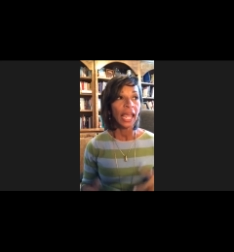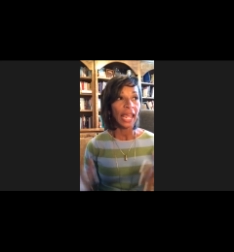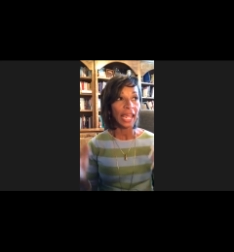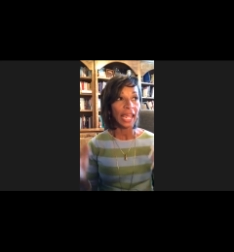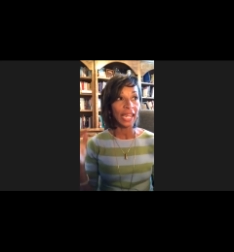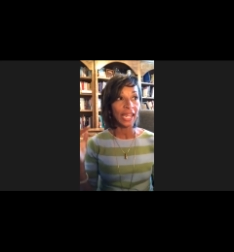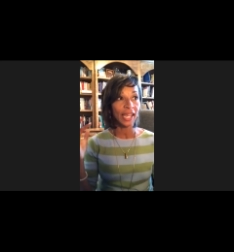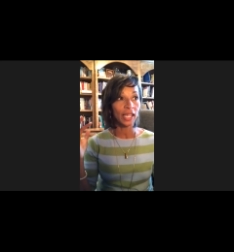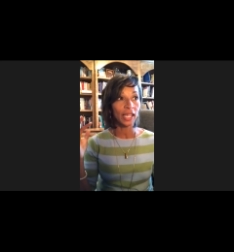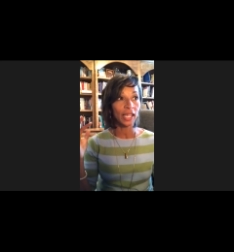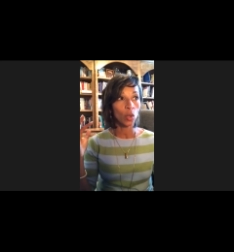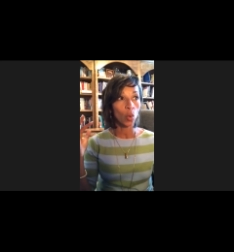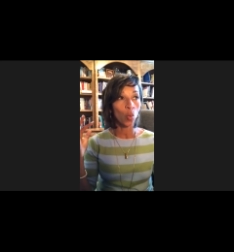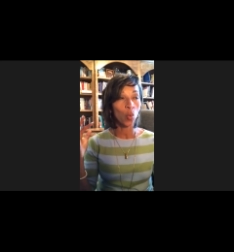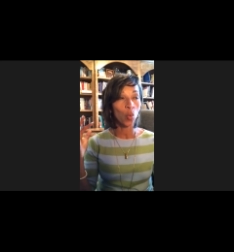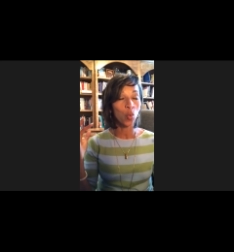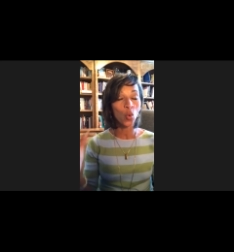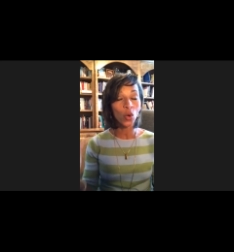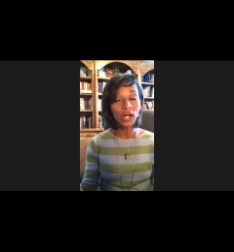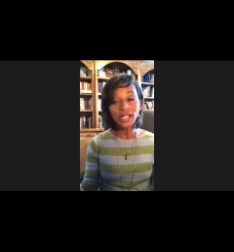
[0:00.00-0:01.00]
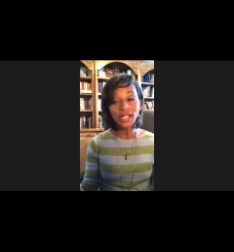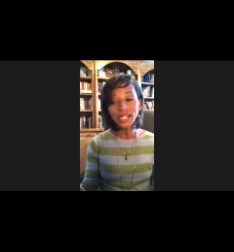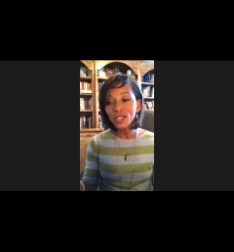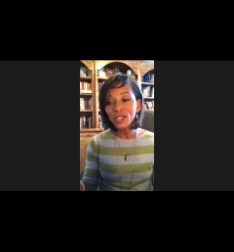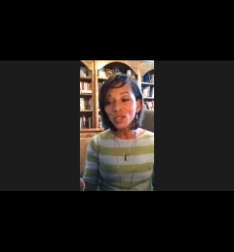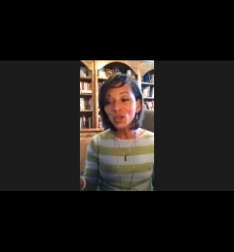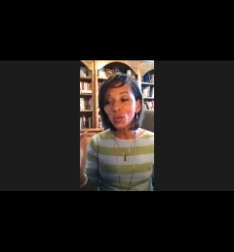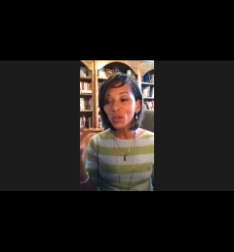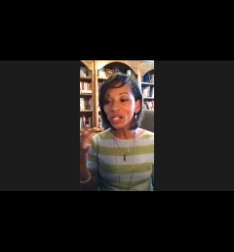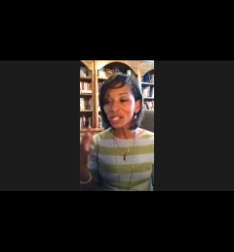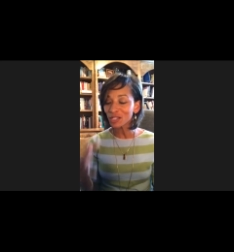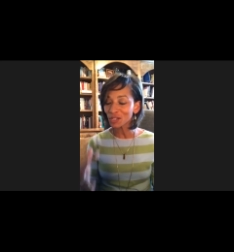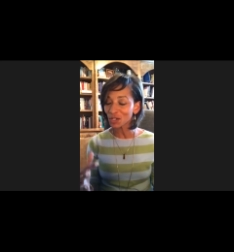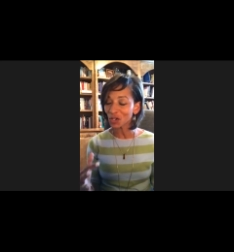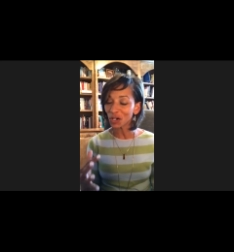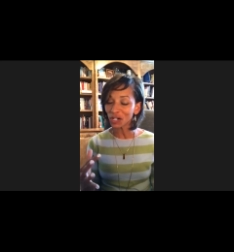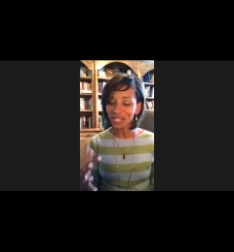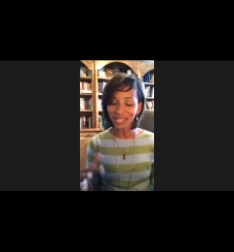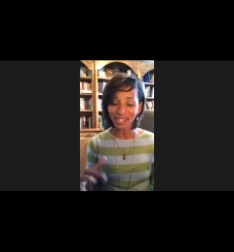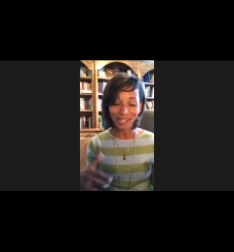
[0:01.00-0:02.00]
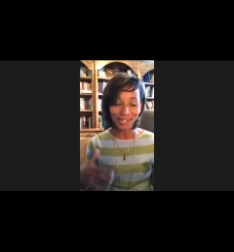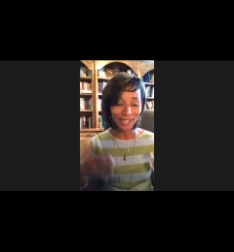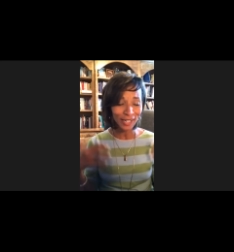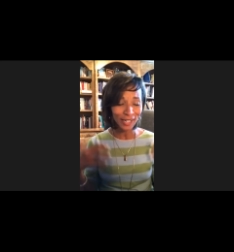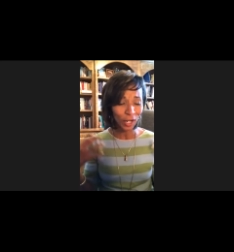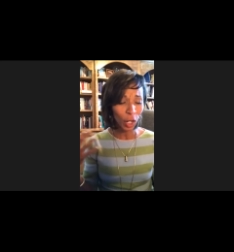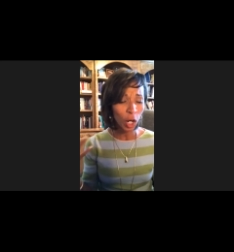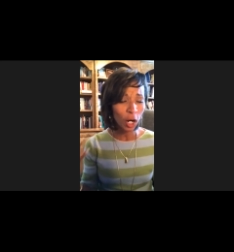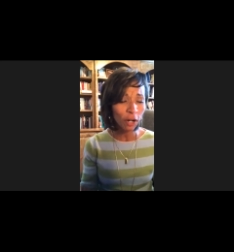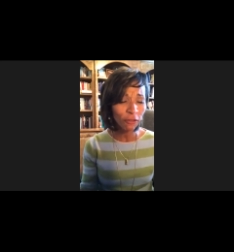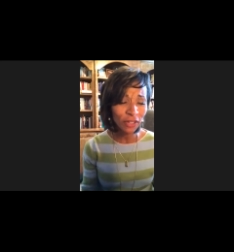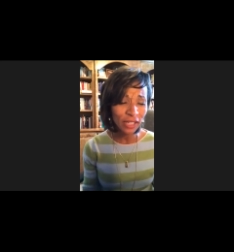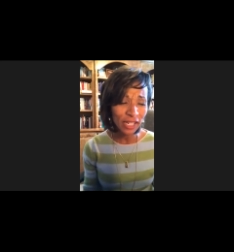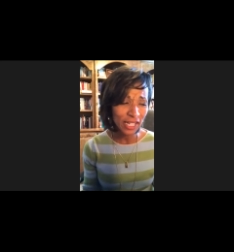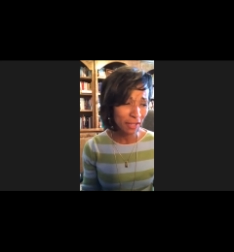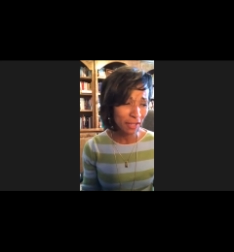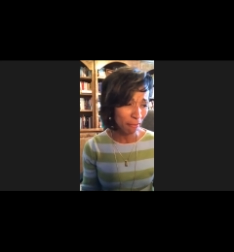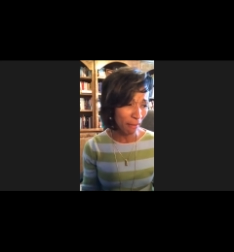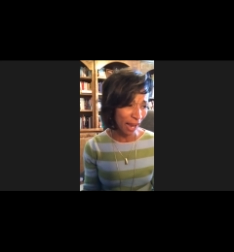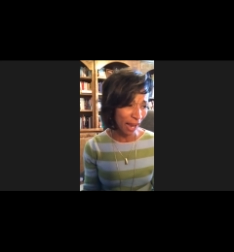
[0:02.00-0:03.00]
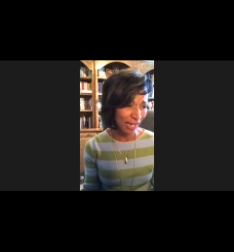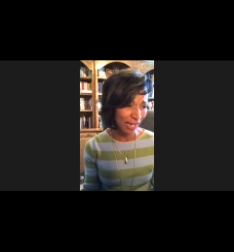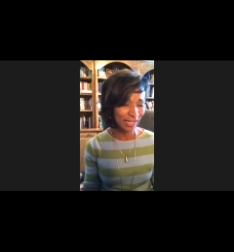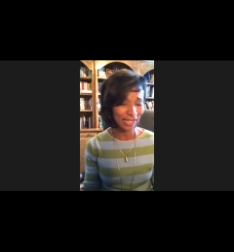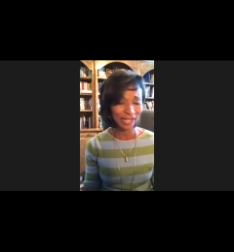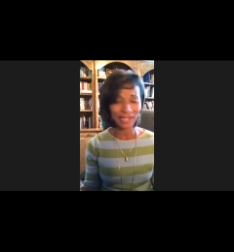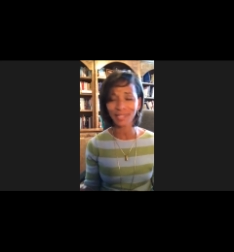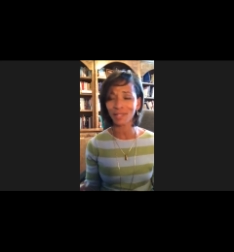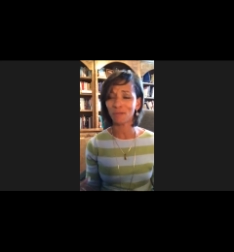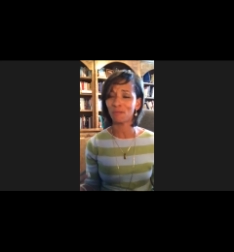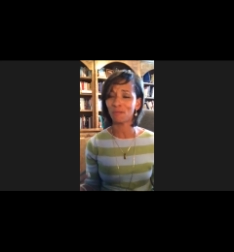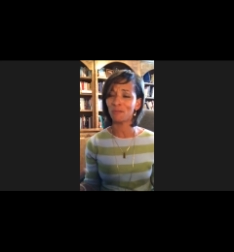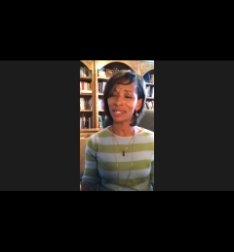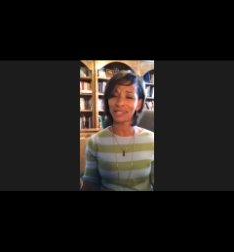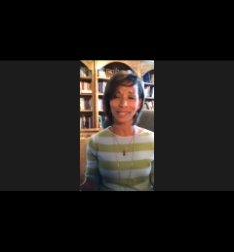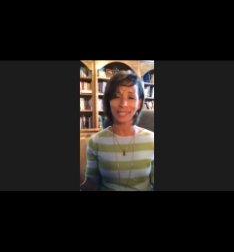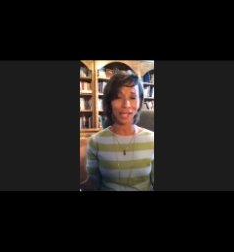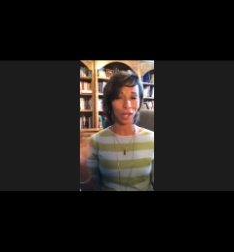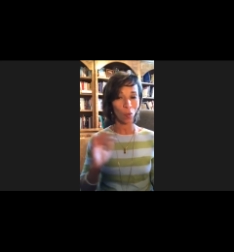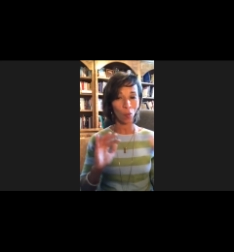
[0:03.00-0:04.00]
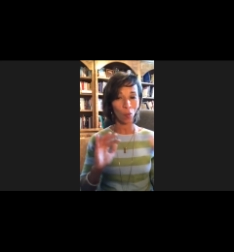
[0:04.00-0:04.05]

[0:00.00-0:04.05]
and once we start to uncover these mindsets and we can say